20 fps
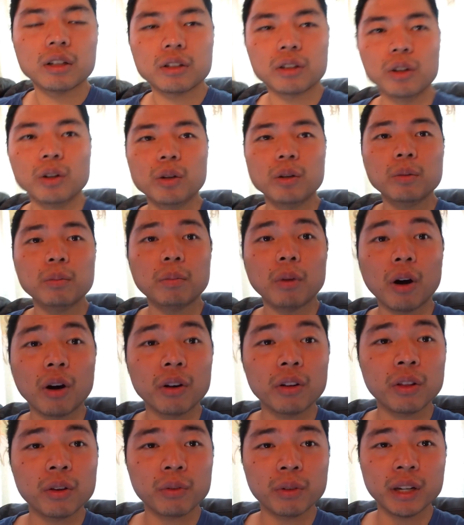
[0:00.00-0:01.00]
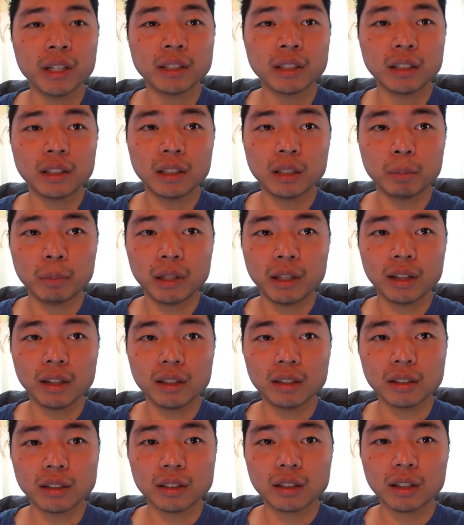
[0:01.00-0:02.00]
So part of the reason is
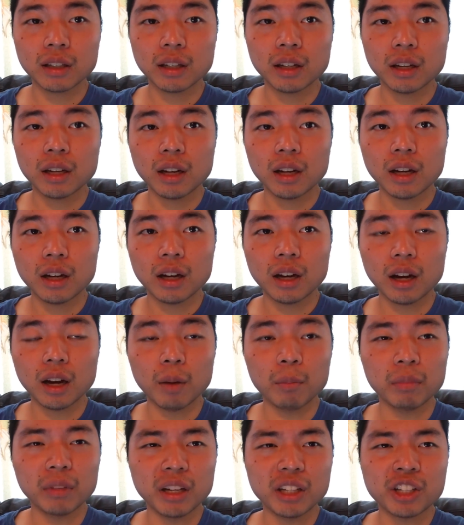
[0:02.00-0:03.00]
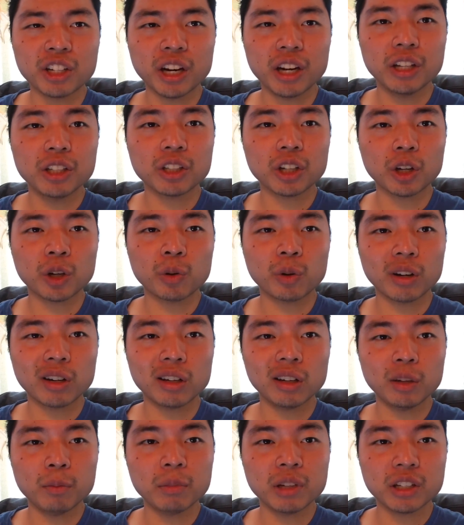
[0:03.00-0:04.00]
because they changed our
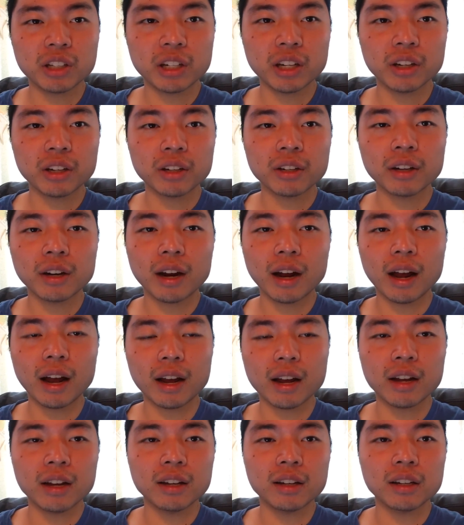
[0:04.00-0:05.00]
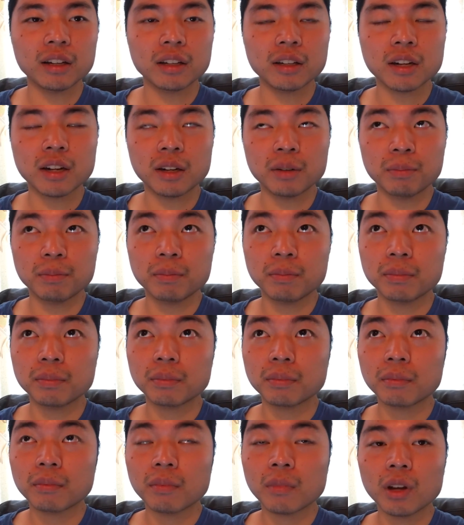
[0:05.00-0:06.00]
curriculum this year, and
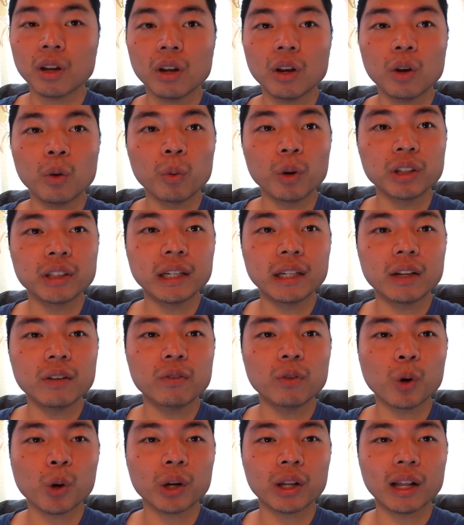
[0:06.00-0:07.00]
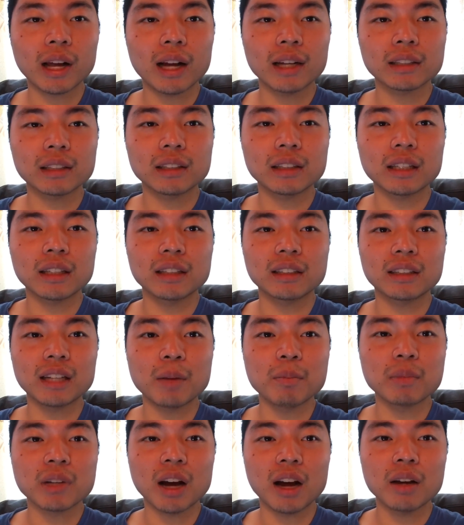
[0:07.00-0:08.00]
we're taking 4 classes at the
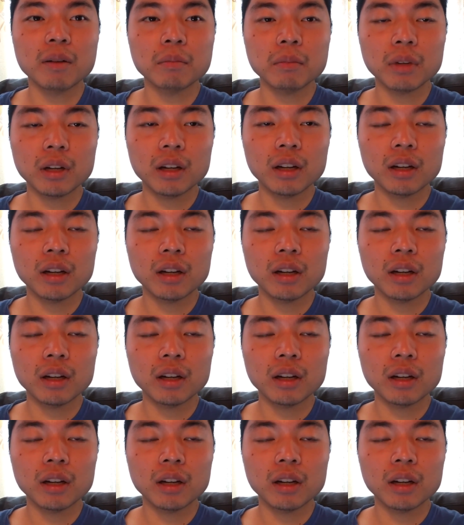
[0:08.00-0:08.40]
same time.